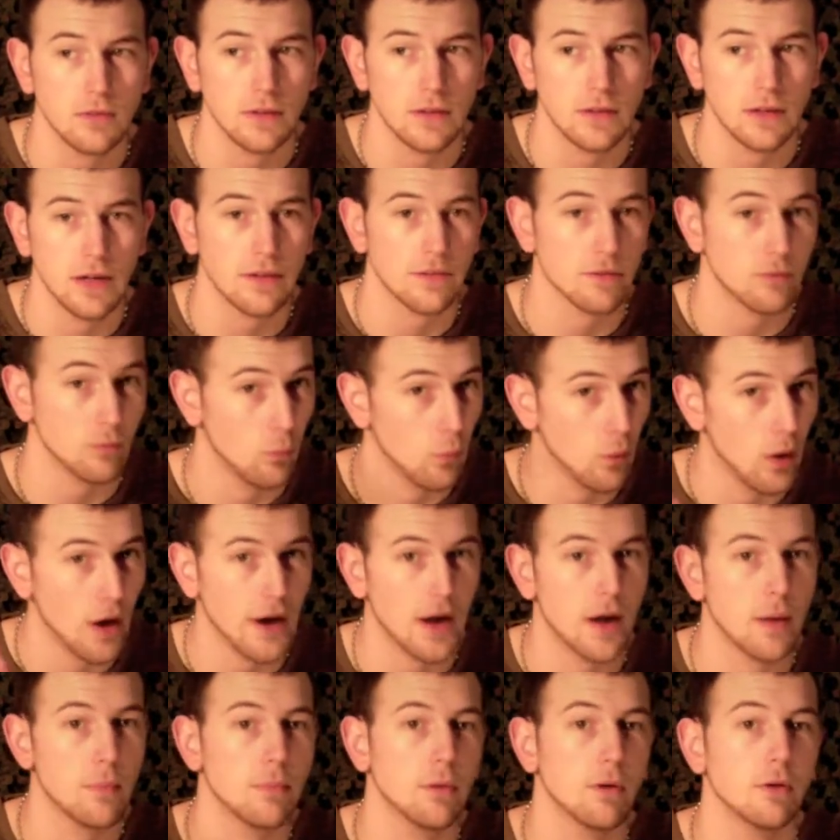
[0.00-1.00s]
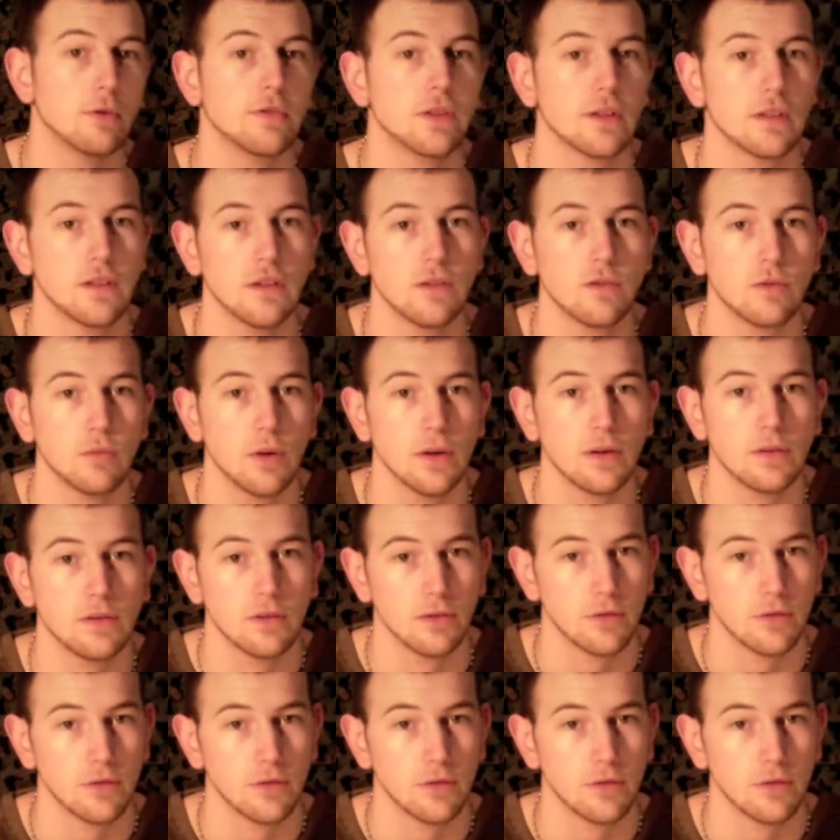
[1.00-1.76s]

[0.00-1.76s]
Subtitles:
and that's why I'm posting this one,